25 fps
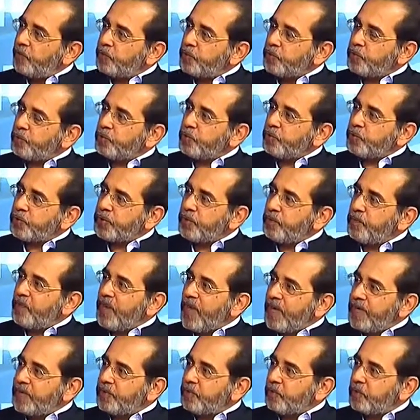Would you throw some
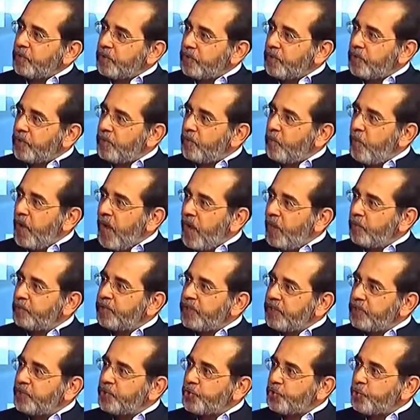light on how
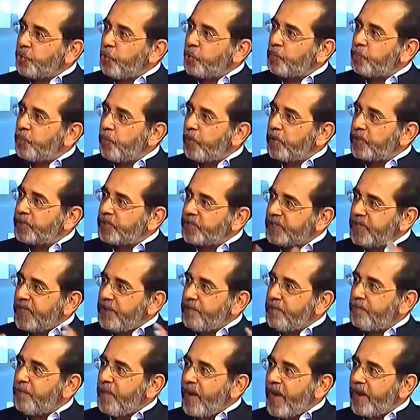these choke points
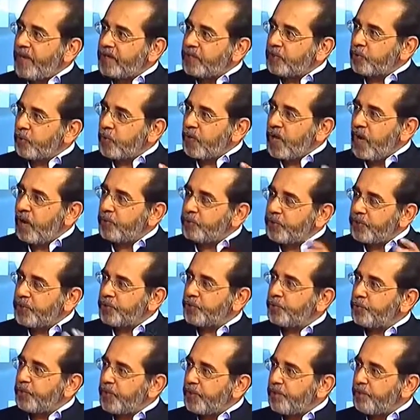impact, or how they
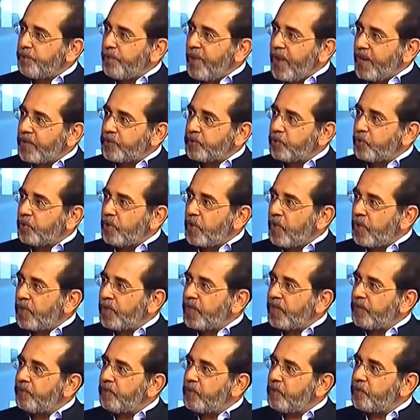should impact on our
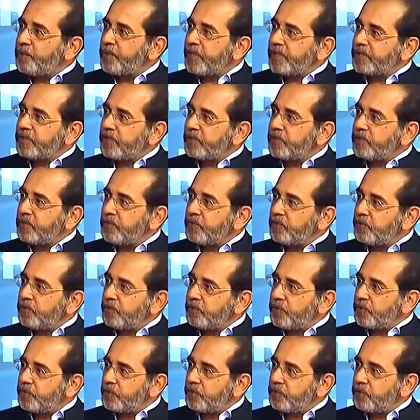naval presence in the
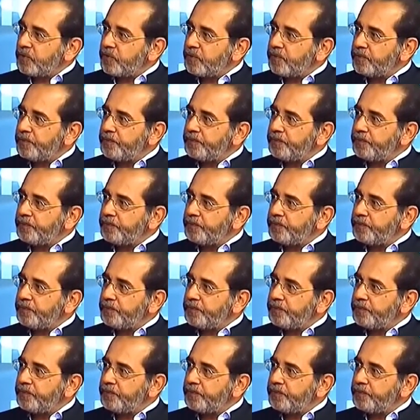region?